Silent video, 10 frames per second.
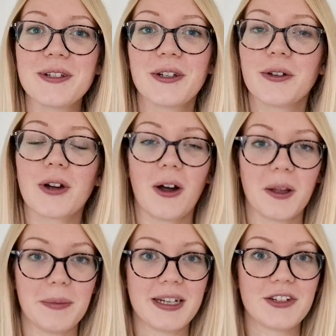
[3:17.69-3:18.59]
do
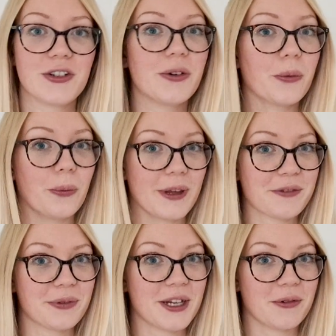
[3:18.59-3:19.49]
column addition with
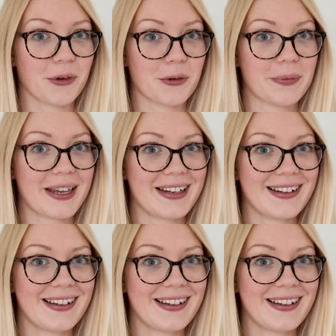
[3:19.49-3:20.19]
regrouping.